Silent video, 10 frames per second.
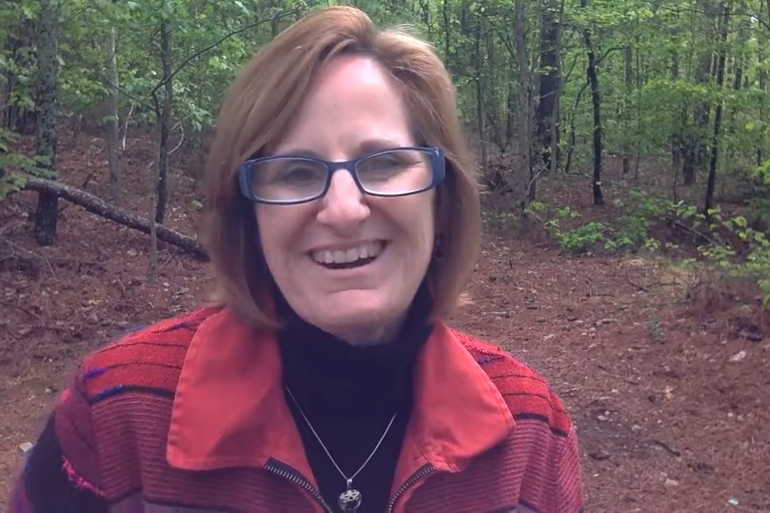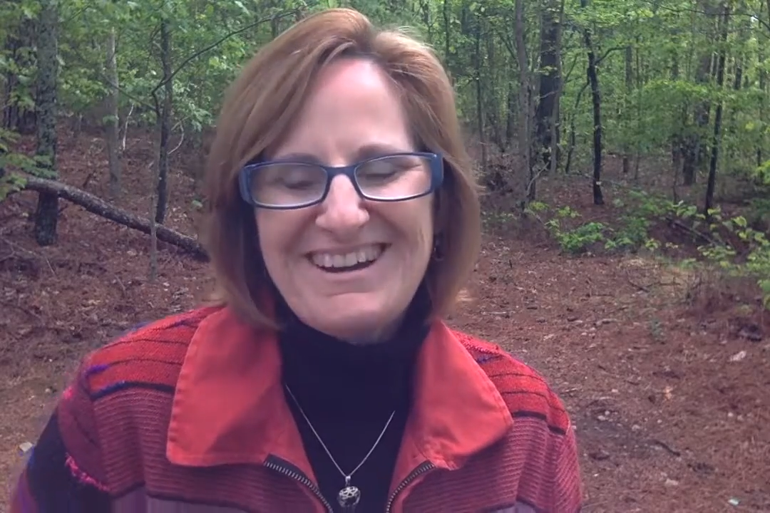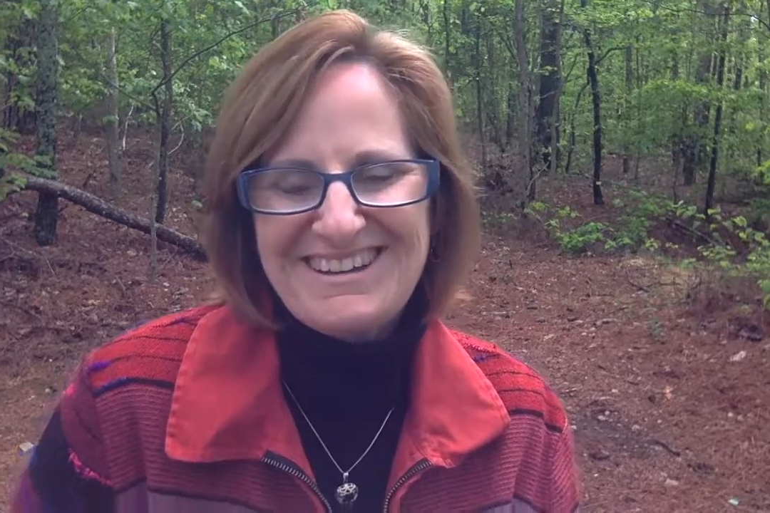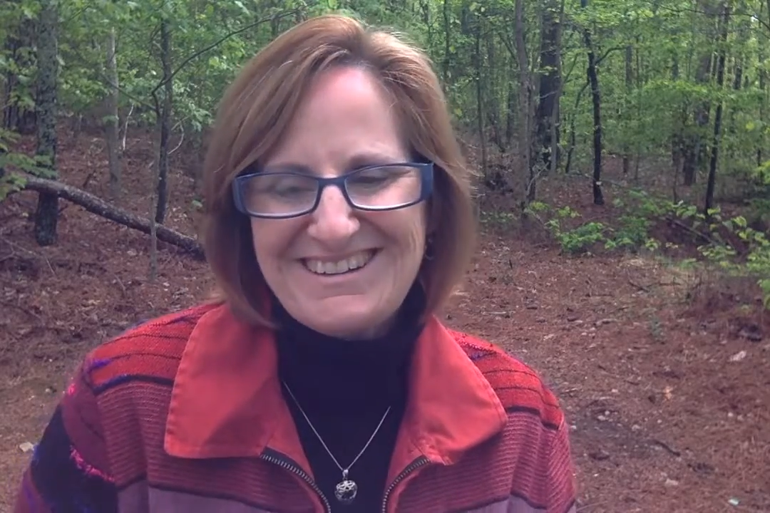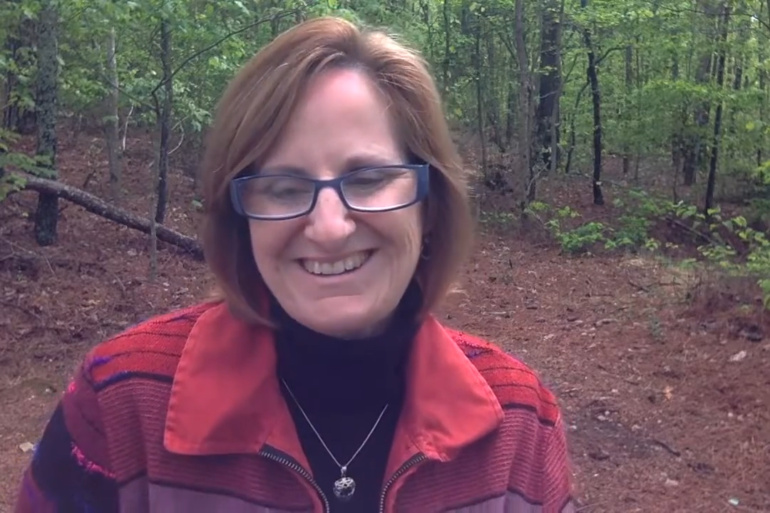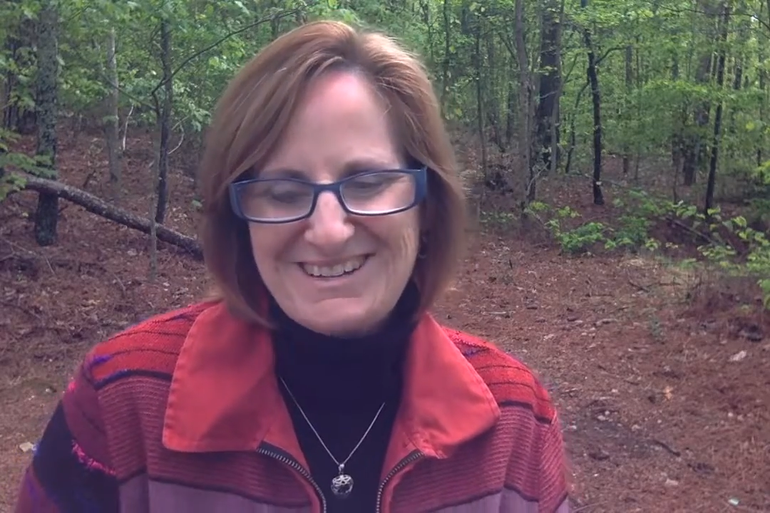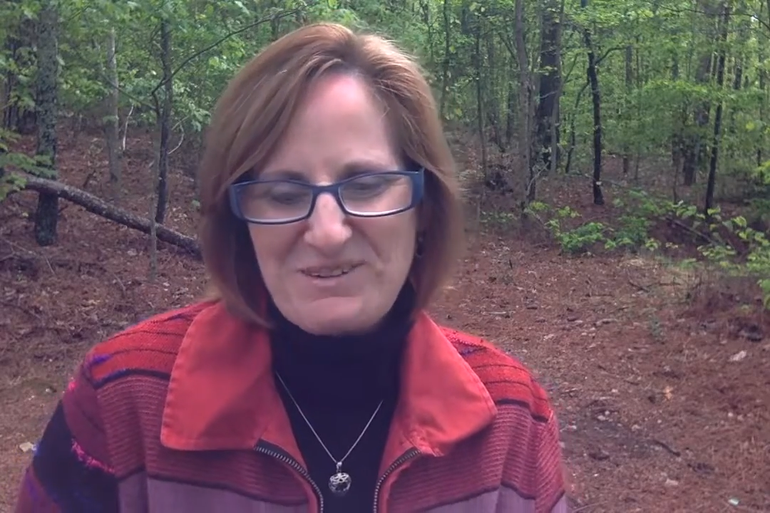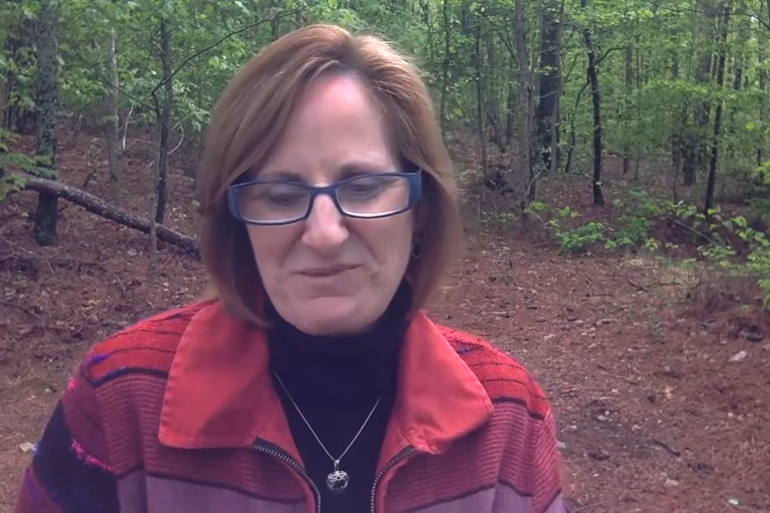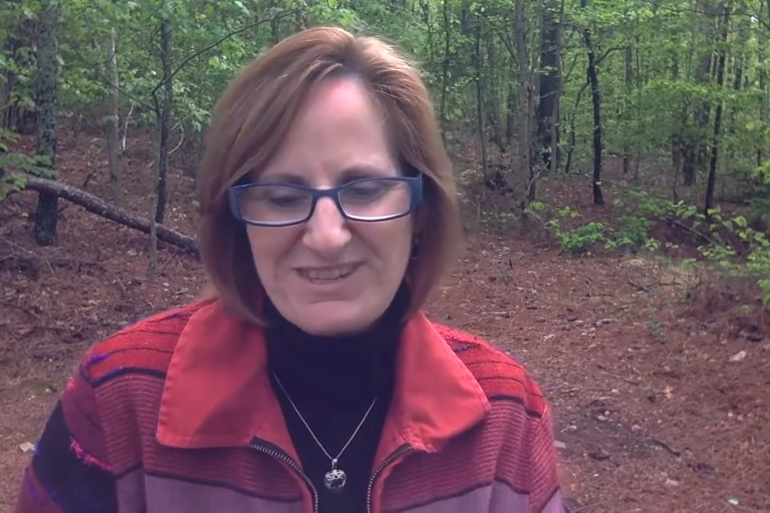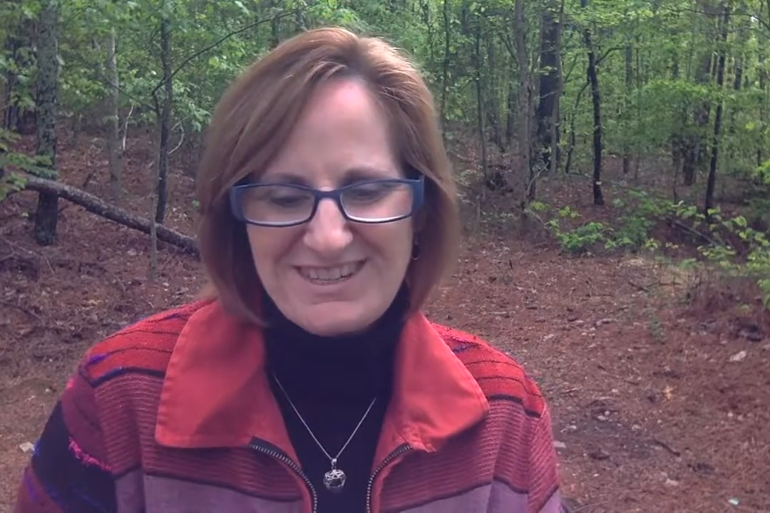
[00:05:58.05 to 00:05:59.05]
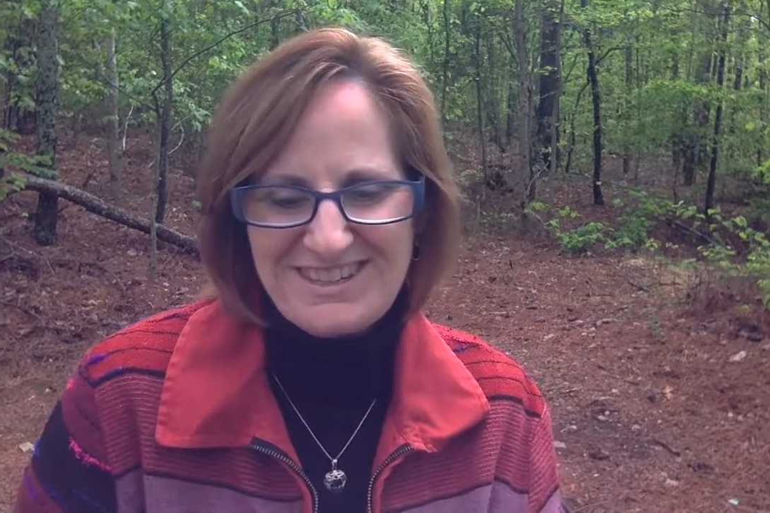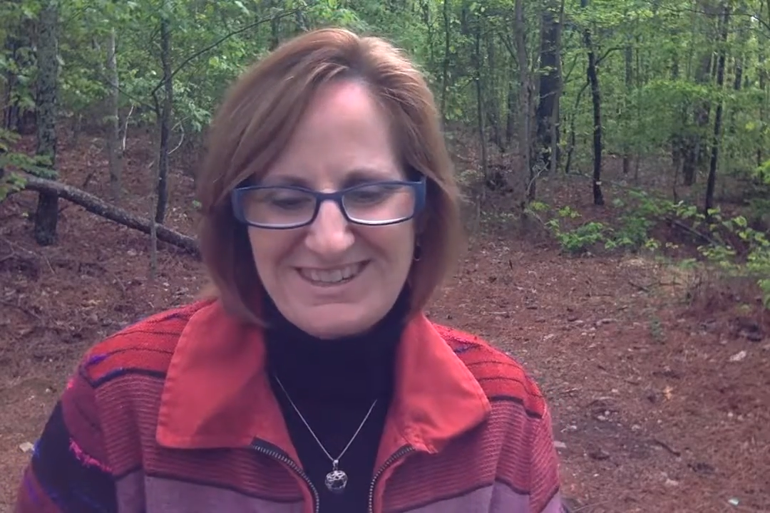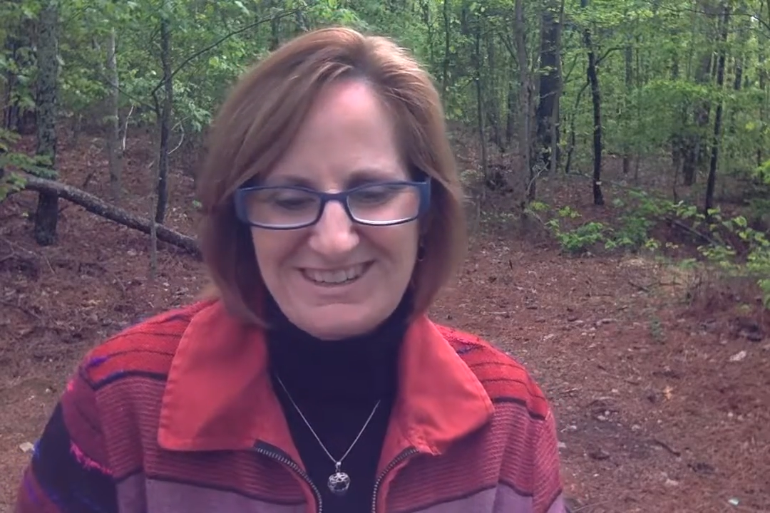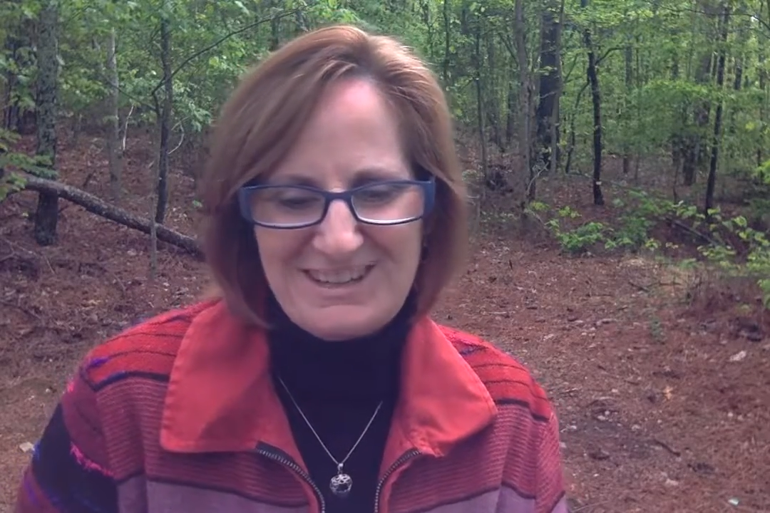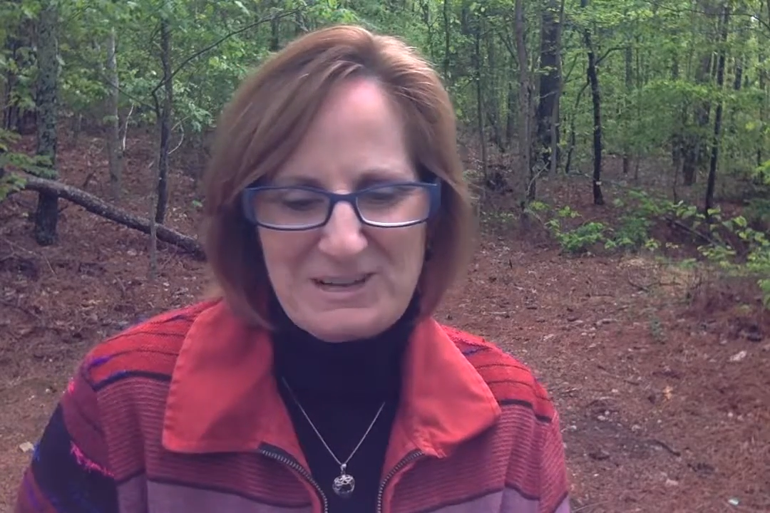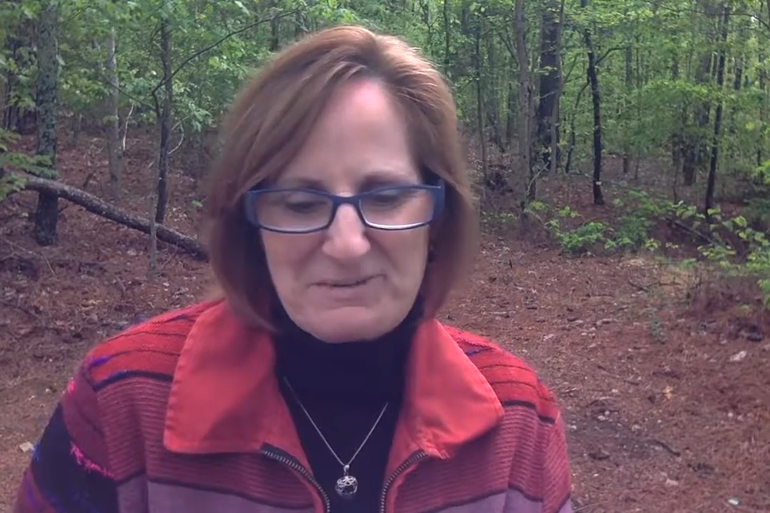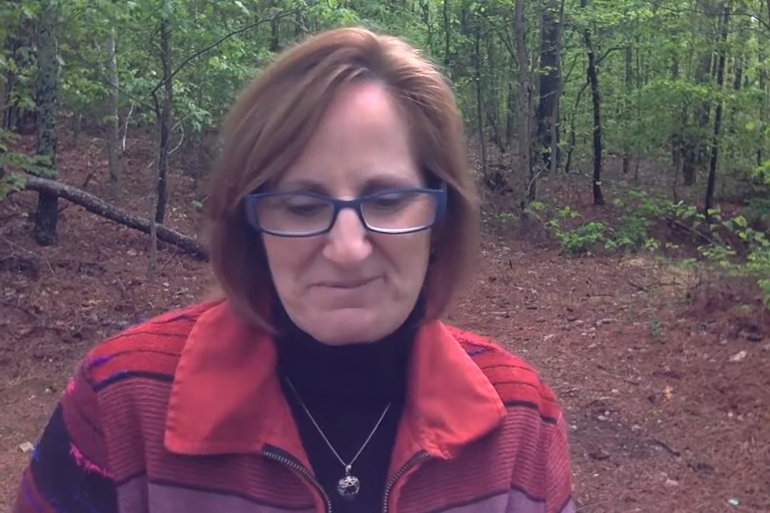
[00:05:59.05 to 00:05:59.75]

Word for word: and once again,